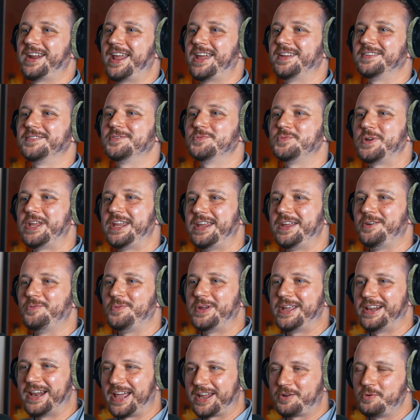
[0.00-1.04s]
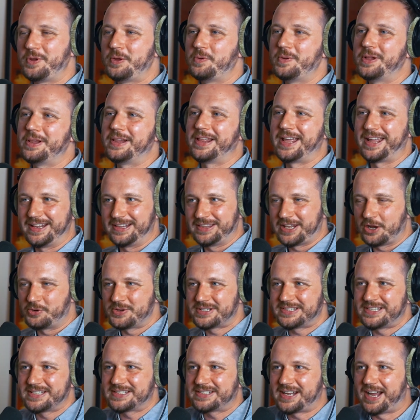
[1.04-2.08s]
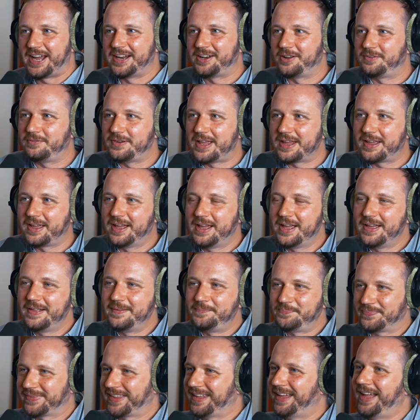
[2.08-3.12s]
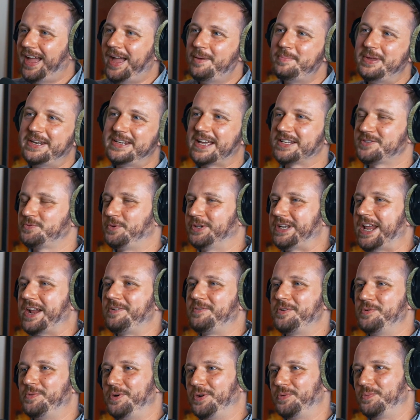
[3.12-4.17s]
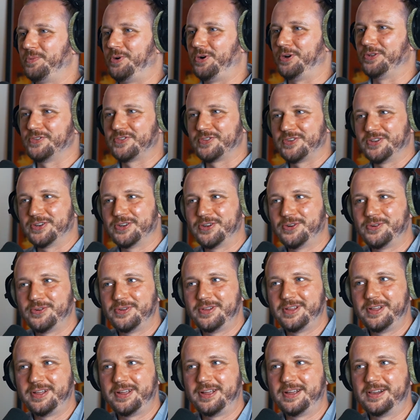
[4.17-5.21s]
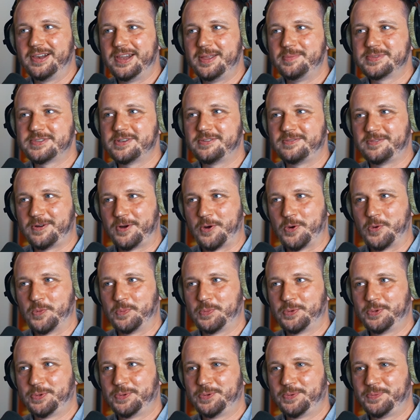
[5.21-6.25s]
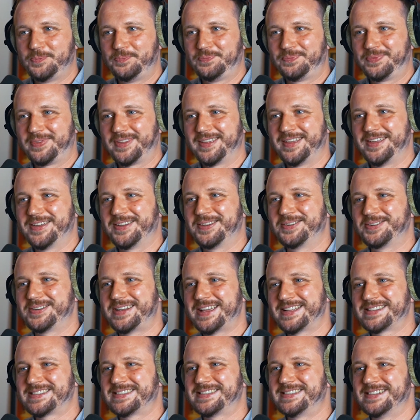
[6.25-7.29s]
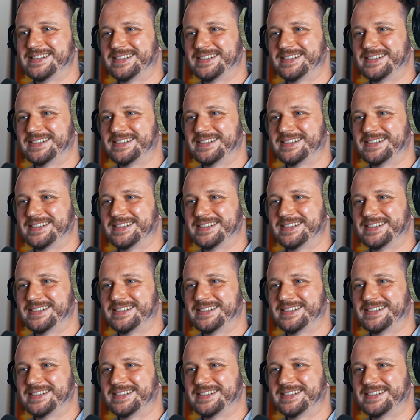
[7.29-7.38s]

and we we like we will eh, there is this kind of like i mean that's what everyone wants you know glimpse of hope you know that's yep.